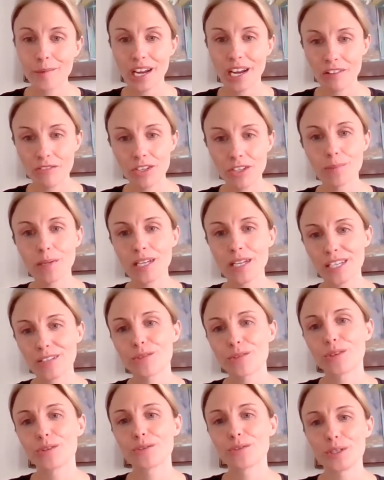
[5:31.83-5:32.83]
but everybody
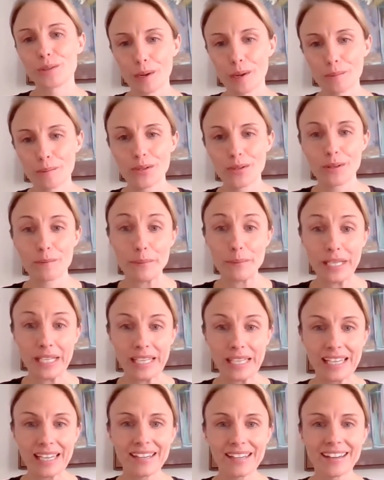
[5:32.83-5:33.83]
will remember the
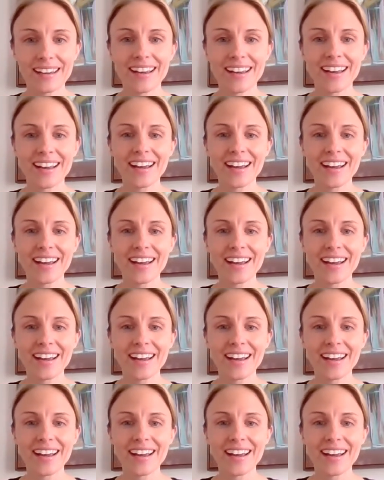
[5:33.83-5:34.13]
meaning.